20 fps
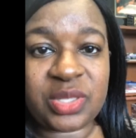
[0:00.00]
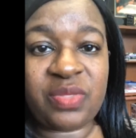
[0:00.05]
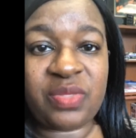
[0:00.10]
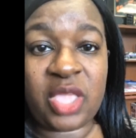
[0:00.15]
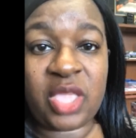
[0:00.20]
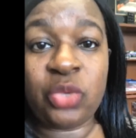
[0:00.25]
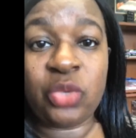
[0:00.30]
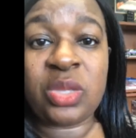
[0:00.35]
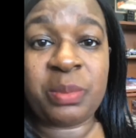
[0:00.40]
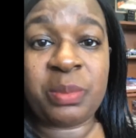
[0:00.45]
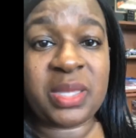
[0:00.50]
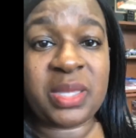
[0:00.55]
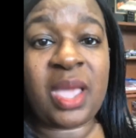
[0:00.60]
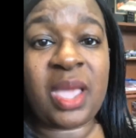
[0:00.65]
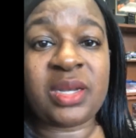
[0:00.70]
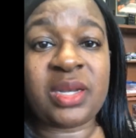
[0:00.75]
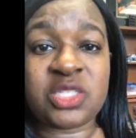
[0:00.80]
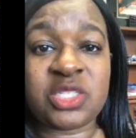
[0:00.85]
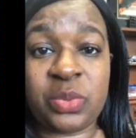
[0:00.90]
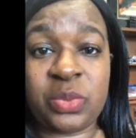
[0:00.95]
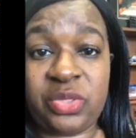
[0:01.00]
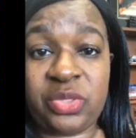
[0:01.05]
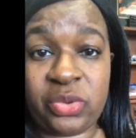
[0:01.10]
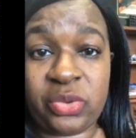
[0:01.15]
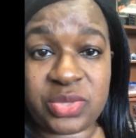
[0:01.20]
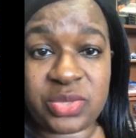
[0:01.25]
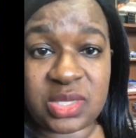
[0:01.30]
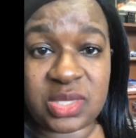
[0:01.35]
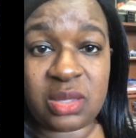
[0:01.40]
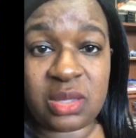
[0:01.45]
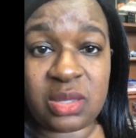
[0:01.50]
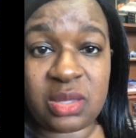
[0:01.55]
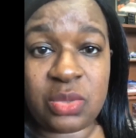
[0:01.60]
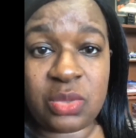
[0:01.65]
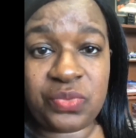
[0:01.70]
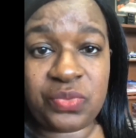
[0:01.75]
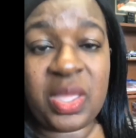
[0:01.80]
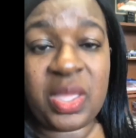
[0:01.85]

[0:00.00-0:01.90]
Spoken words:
that you can be honest with yourself